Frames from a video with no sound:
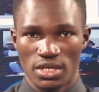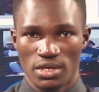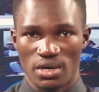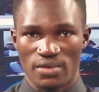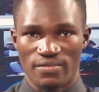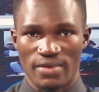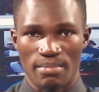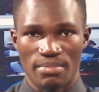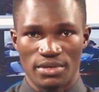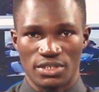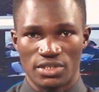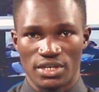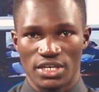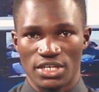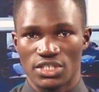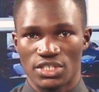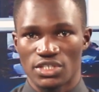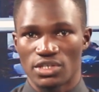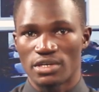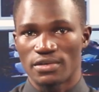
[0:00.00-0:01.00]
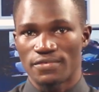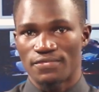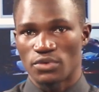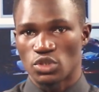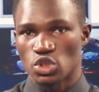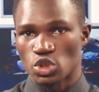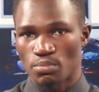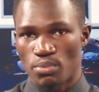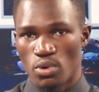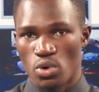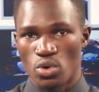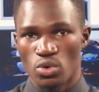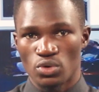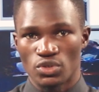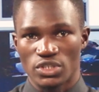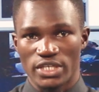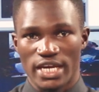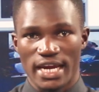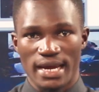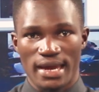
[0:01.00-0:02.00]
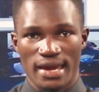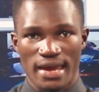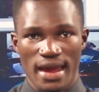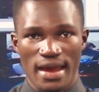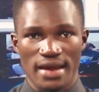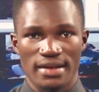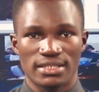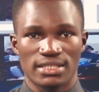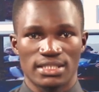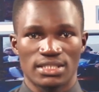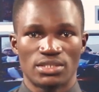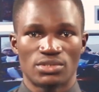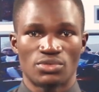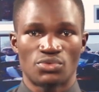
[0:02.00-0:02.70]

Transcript: of Arbitration for Sport against the